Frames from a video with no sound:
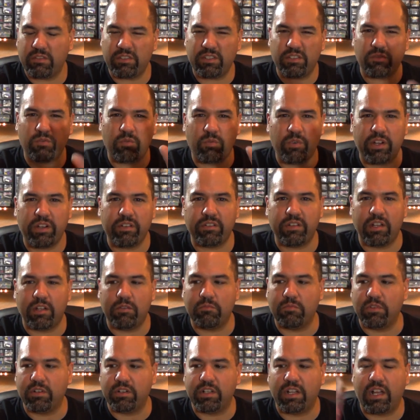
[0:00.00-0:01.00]
It was a weird
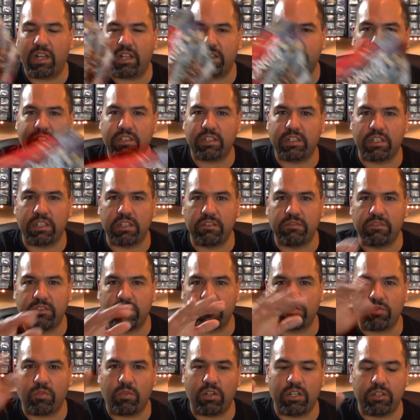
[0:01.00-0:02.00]
number, not an even
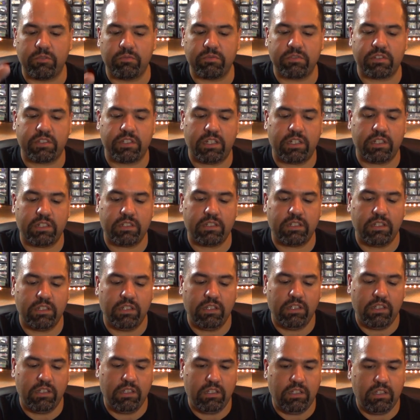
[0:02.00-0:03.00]
20%.
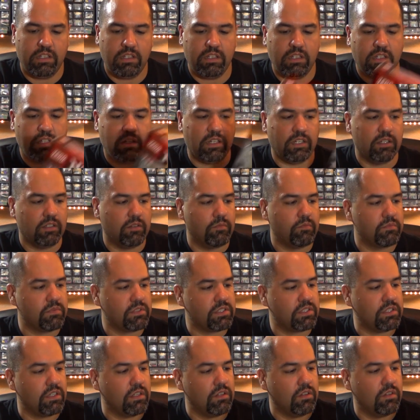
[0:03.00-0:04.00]
Um,
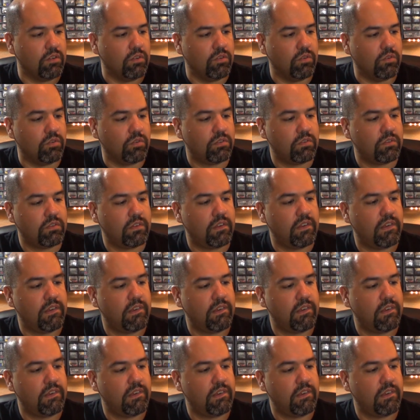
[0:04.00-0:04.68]
so